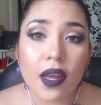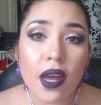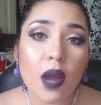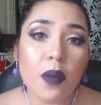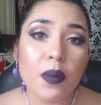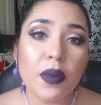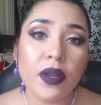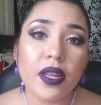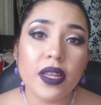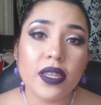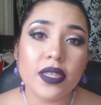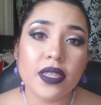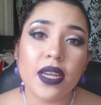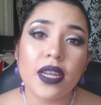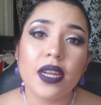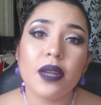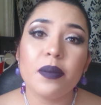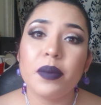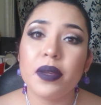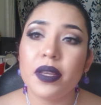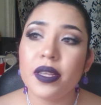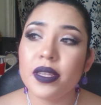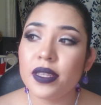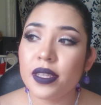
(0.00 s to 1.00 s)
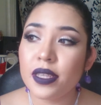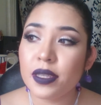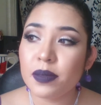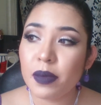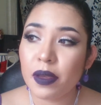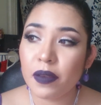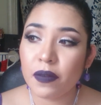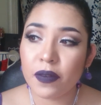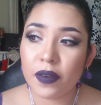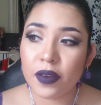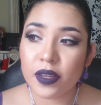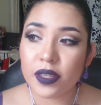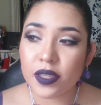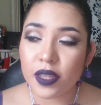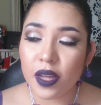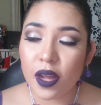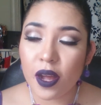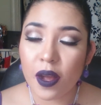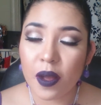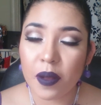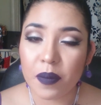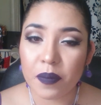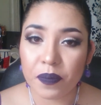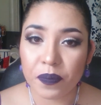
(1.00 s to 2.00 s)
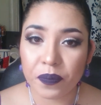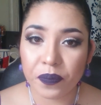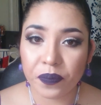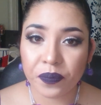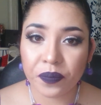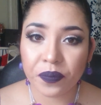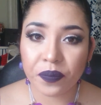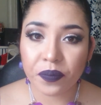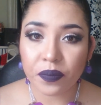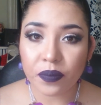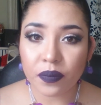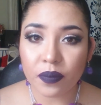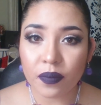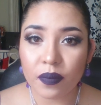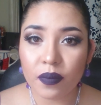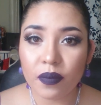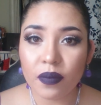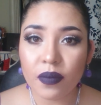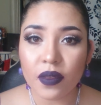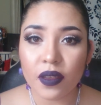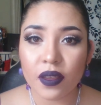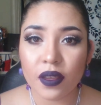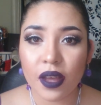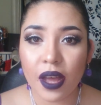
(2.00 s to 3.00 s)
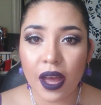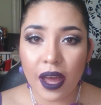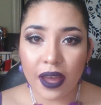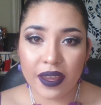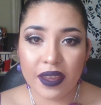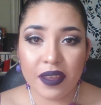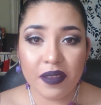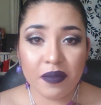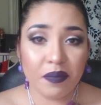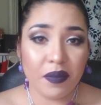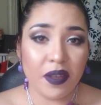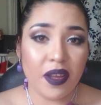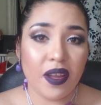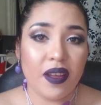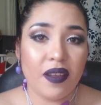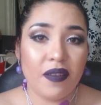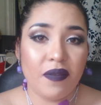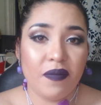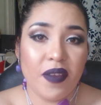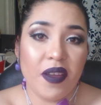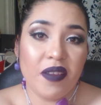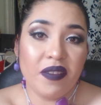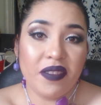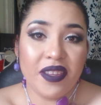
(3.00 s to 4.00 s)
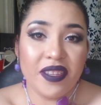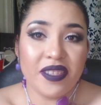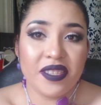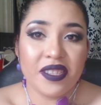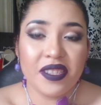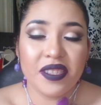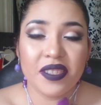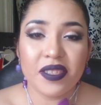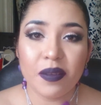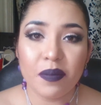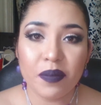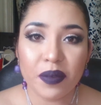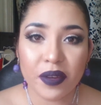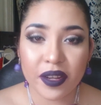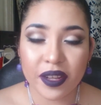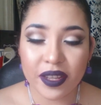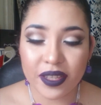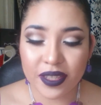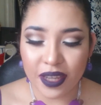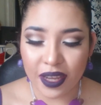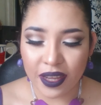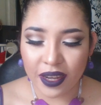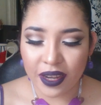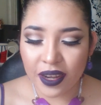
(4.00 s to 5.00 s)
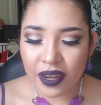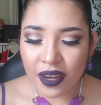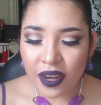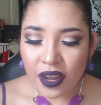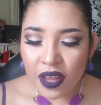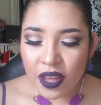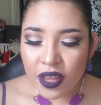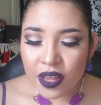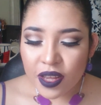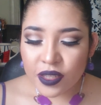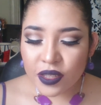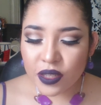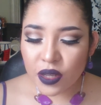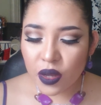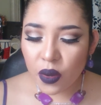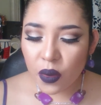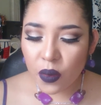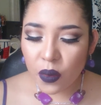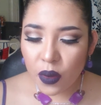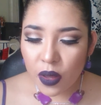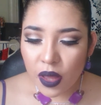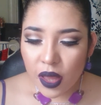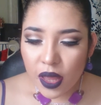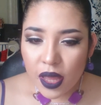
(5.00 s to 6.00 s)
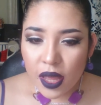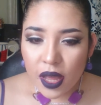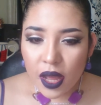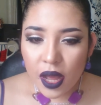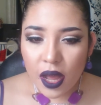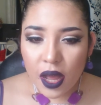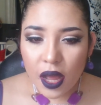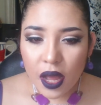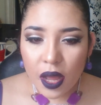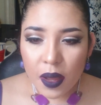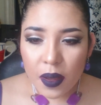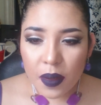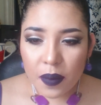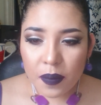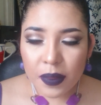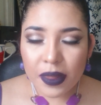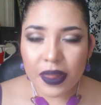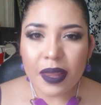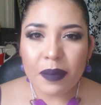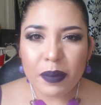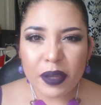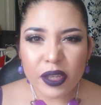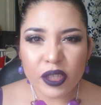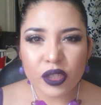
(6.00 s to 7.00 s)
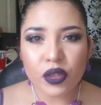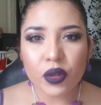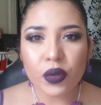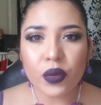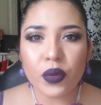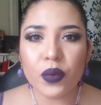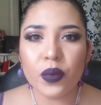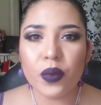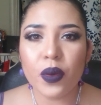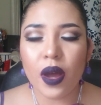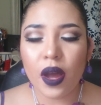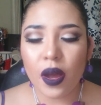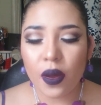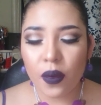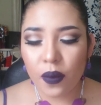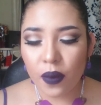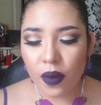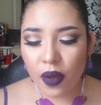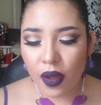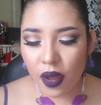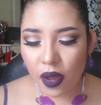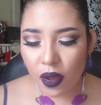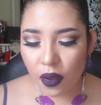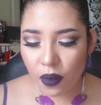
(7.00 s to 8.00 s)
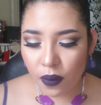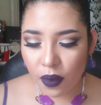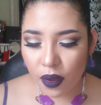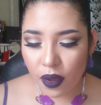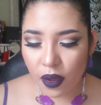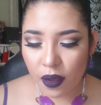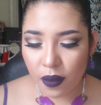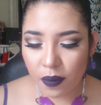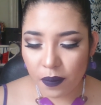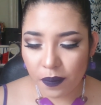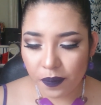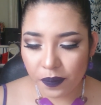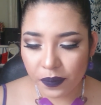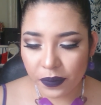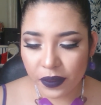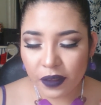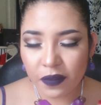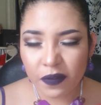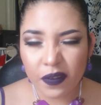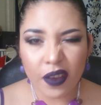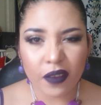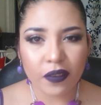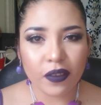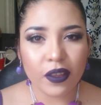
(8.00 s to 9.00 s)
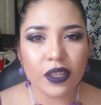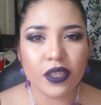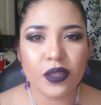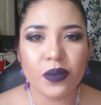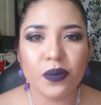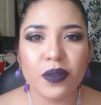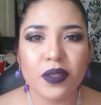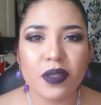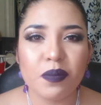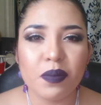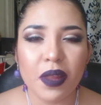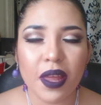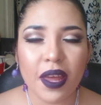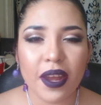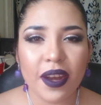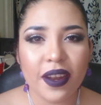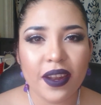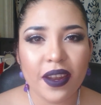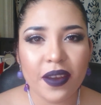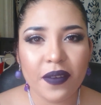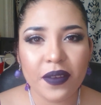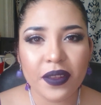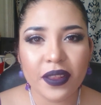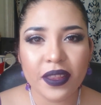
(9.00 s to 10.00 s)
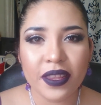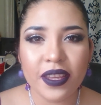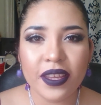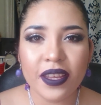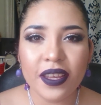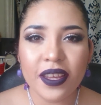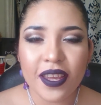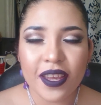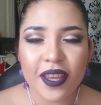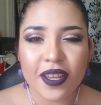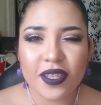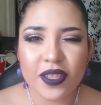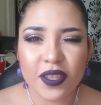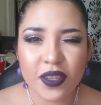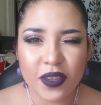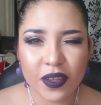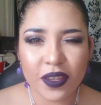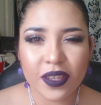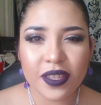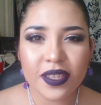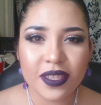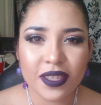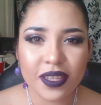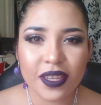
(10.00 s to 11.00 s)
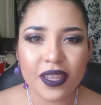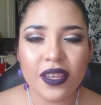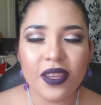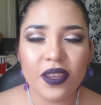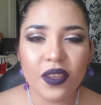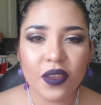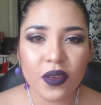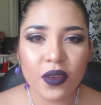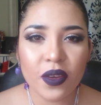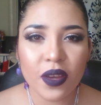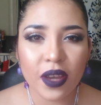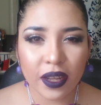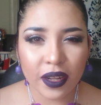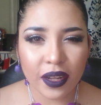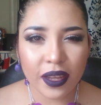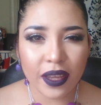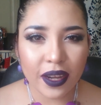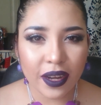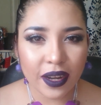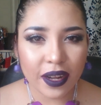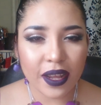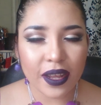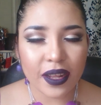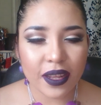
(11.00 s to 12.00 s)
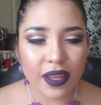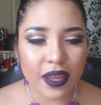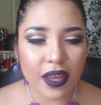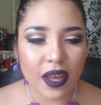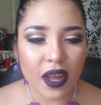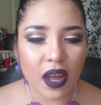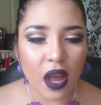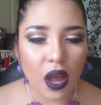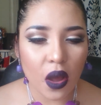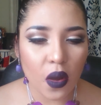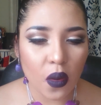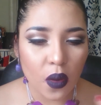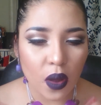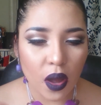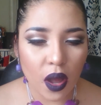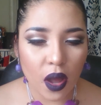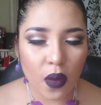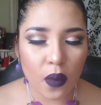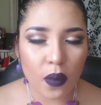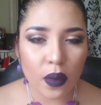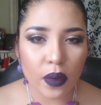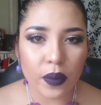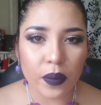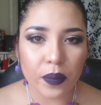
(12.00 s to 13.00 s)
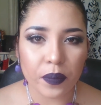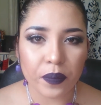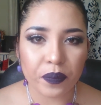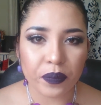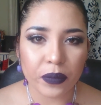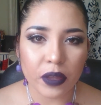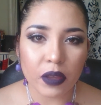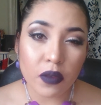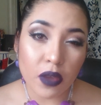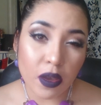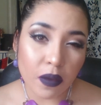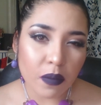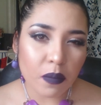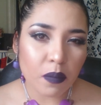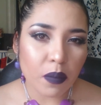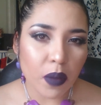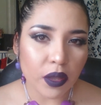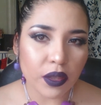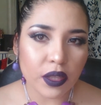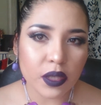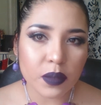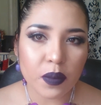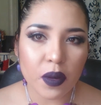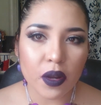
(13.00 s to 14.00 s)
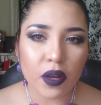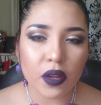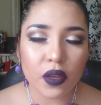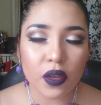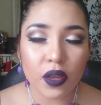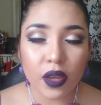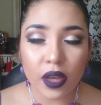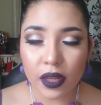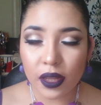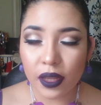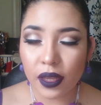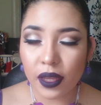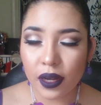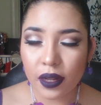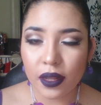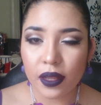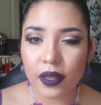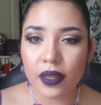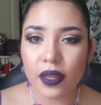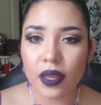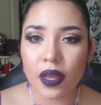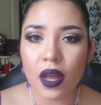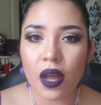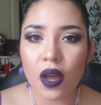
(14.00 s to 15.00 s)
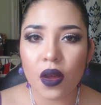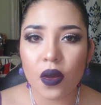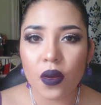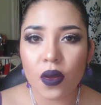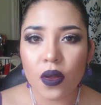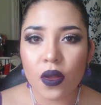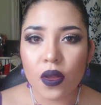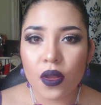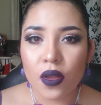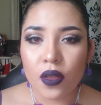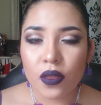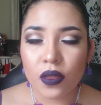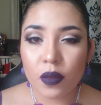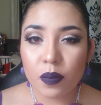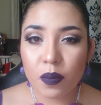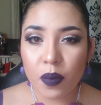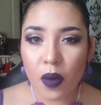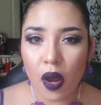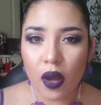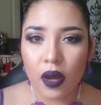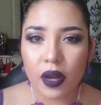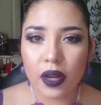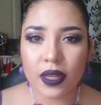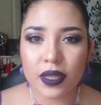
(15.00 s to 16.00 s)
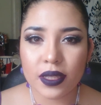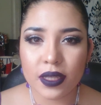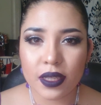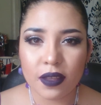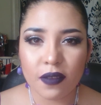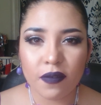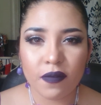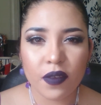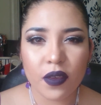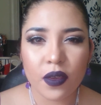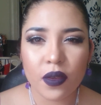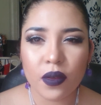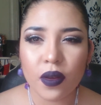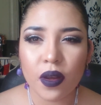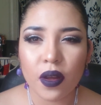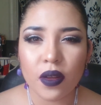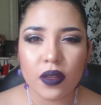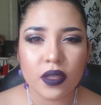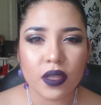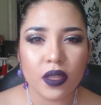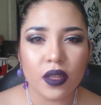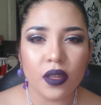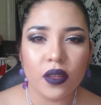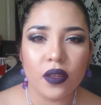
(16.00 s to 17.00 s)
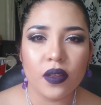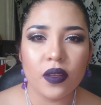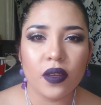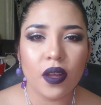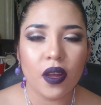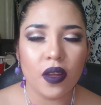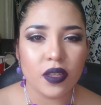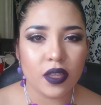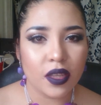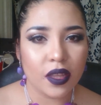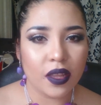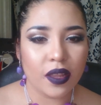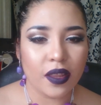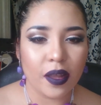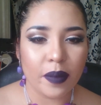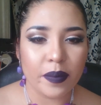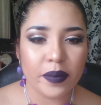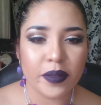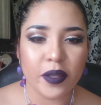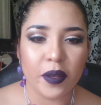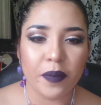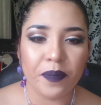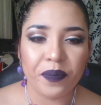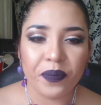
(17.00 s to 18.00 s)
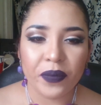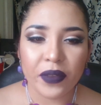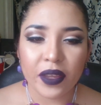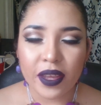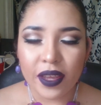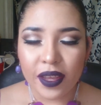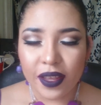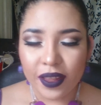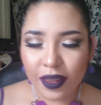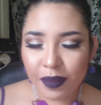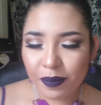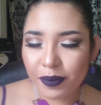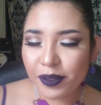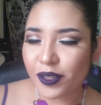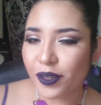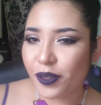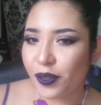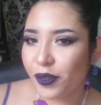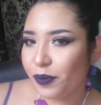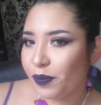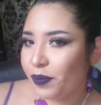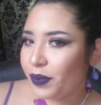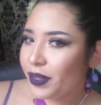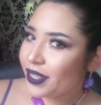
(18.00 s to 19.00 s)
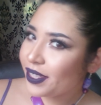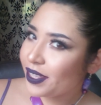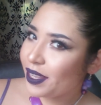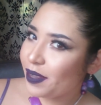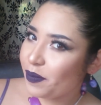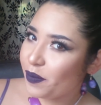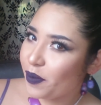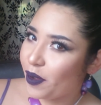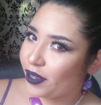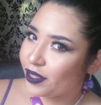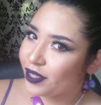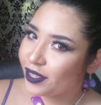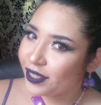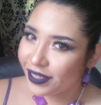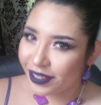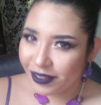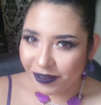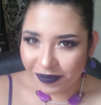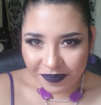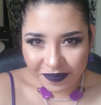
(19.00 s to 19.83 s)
I'm really excited because this is my first high-end foundation, so I'm pretty excited. So let me show you how the foundation was applied and everything, so you can see, you can kind of get an idea how if you haven't bought this product, you kind of get an idea how the product is gonna feel, how it's gonna look, how it's gonna end up. So let me show you. Please keep watching.